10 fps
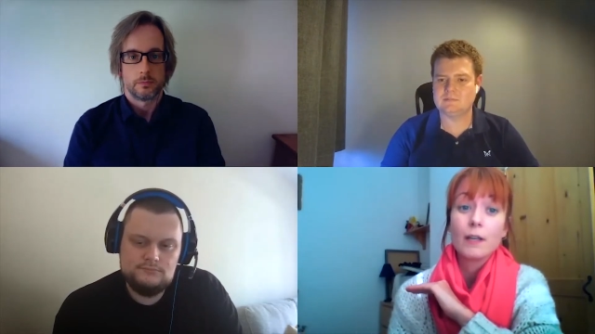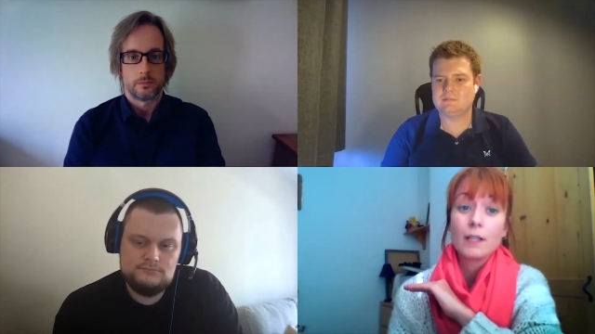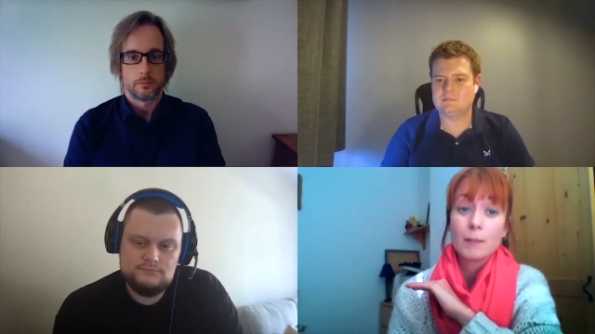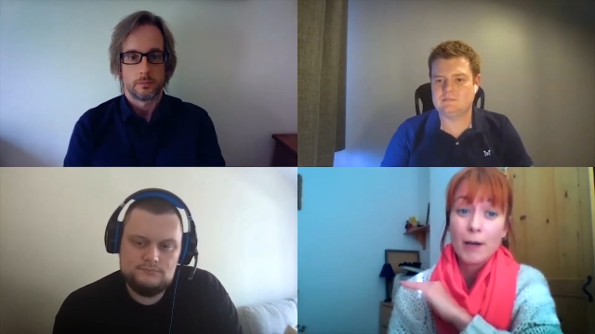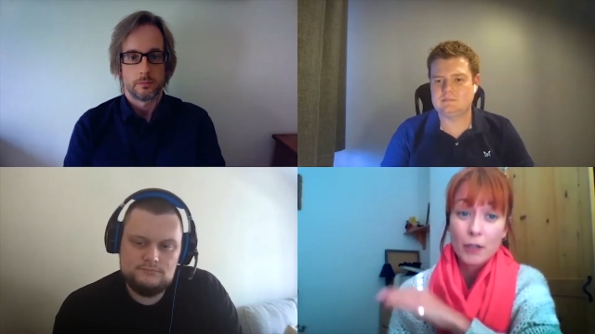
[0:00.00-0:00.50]

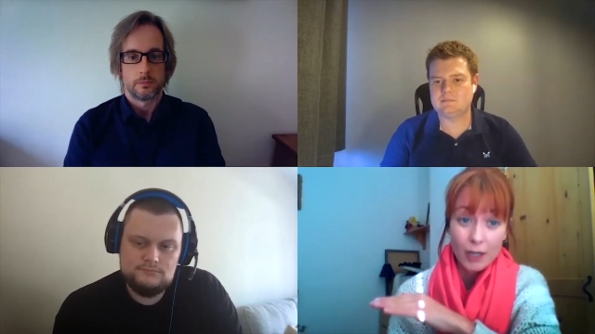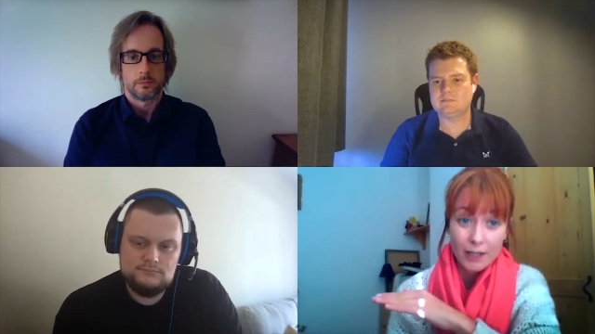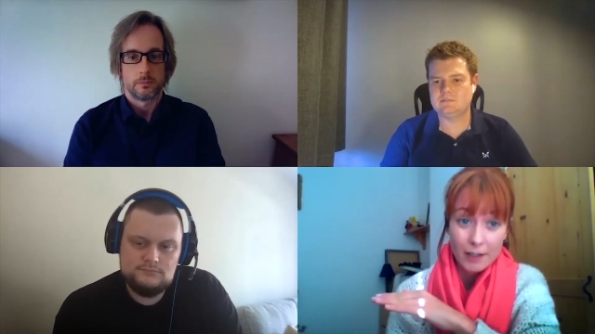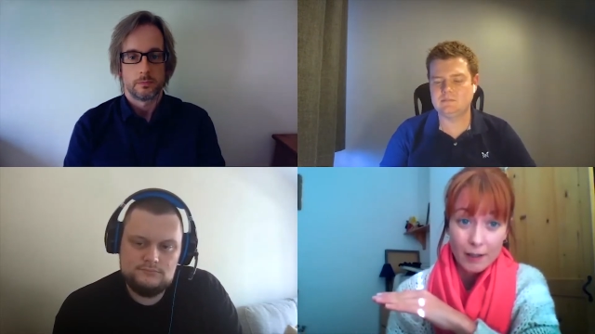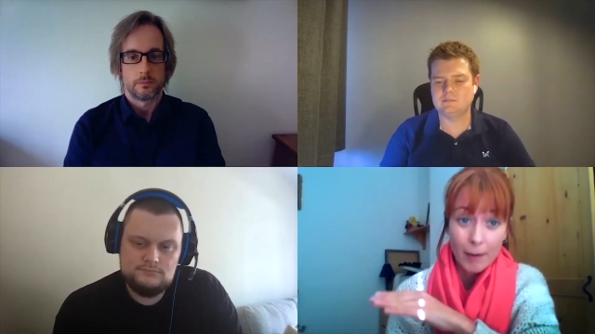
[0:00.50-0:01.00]

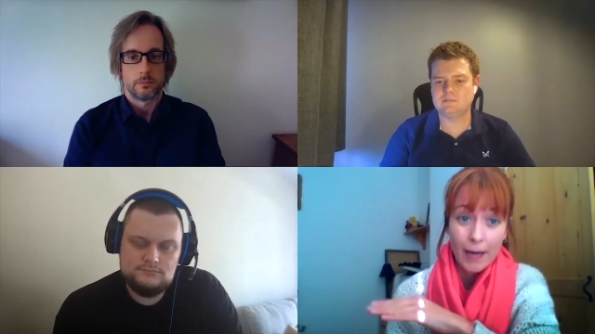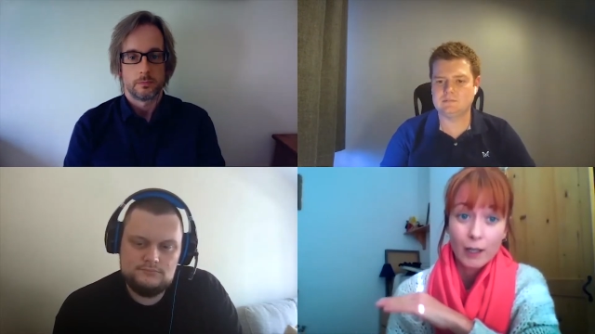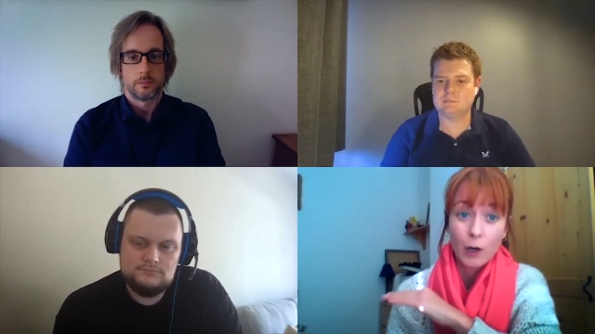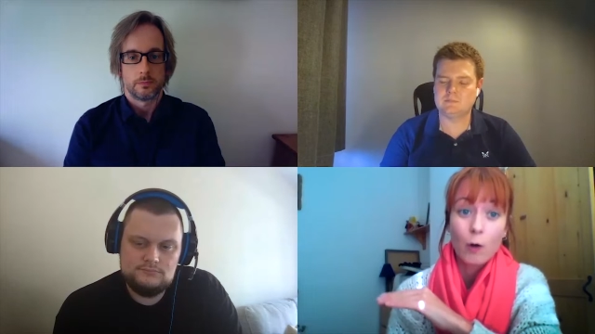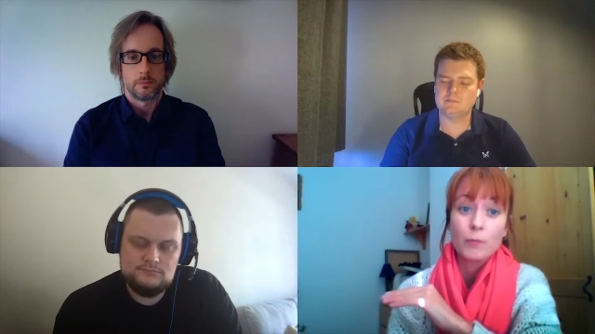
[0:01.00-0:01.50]
Speaker 1: specialism and a
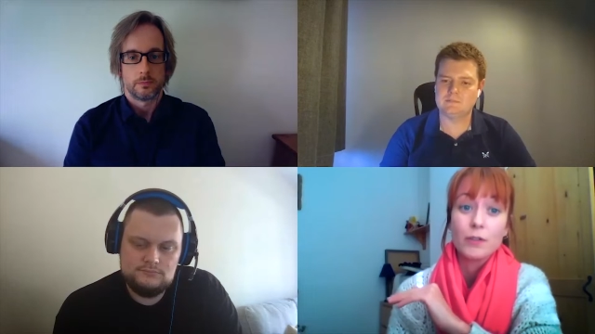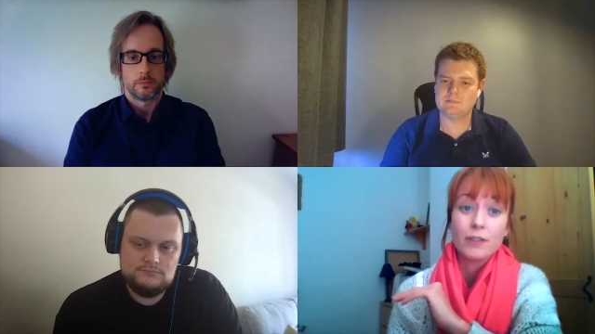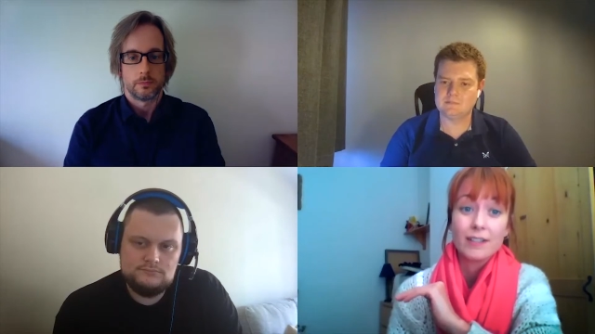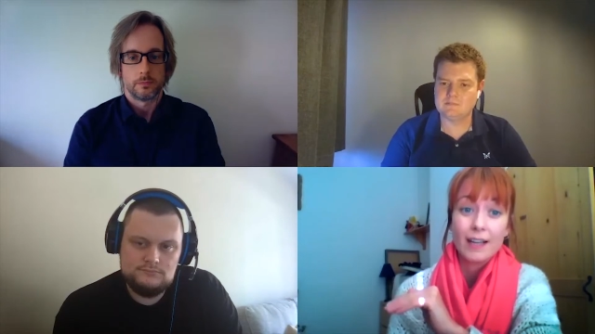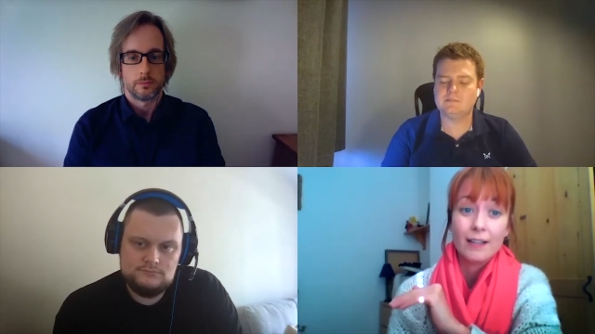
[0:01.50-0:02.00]
comms
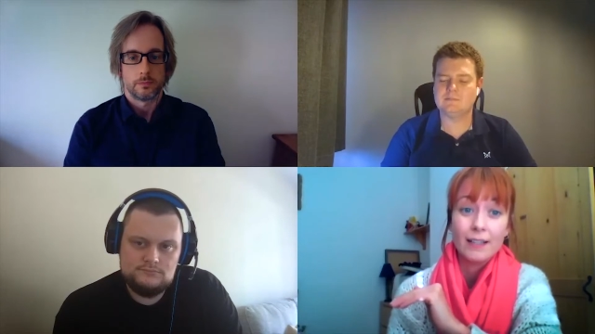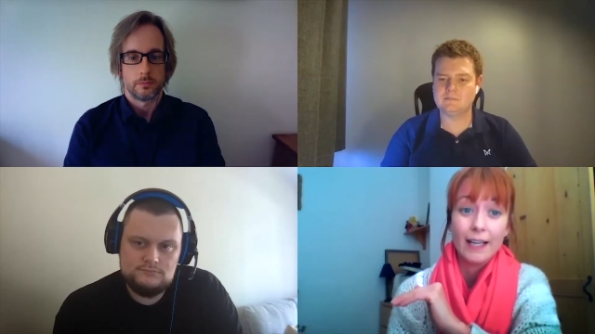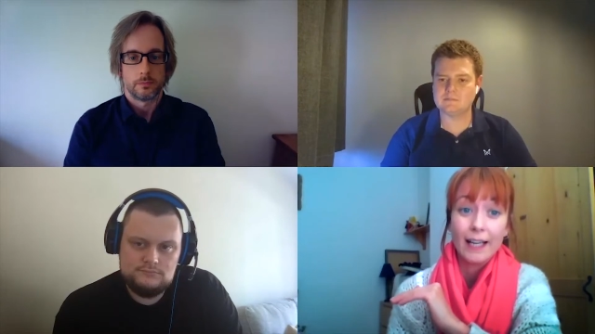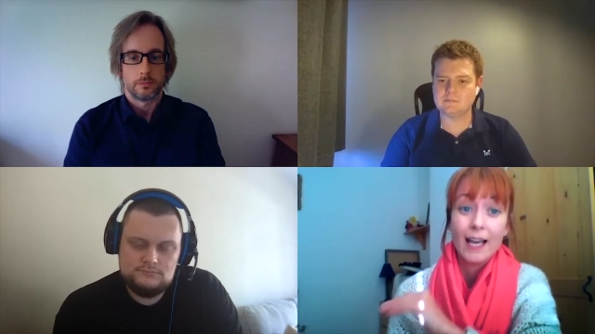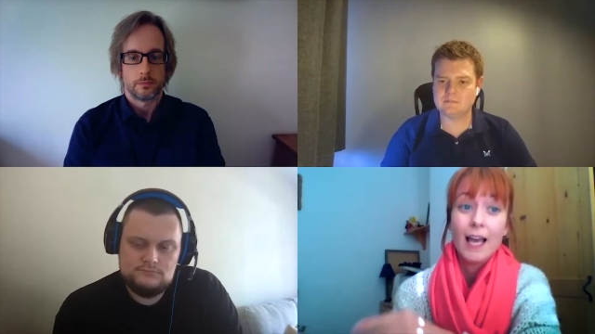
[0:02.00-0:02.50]

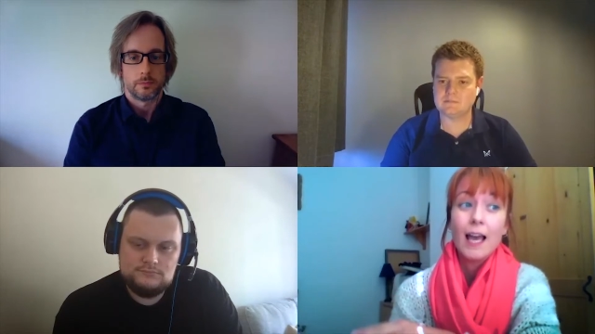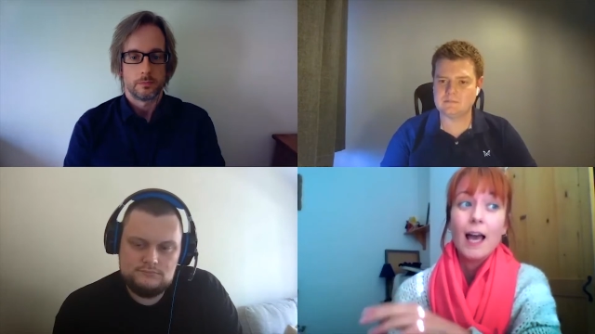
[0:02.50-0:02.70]
understanding